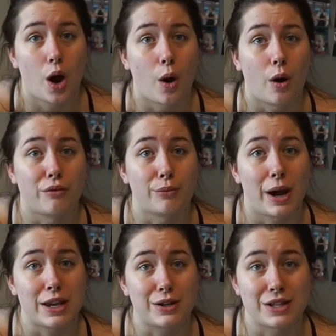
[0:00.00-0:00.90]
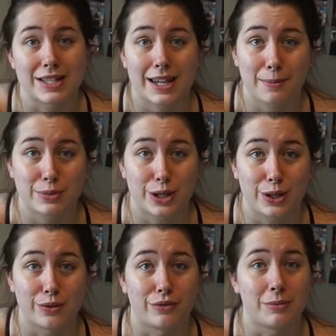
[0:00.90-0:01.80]
of where you can skip
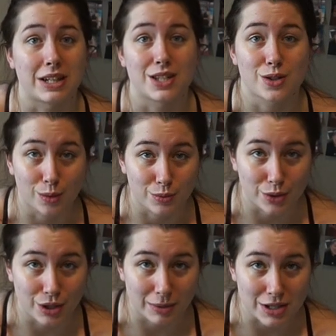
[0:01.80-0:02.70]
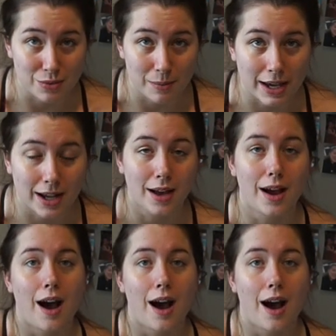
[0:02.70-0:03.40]
to for me to stop talking about swimming.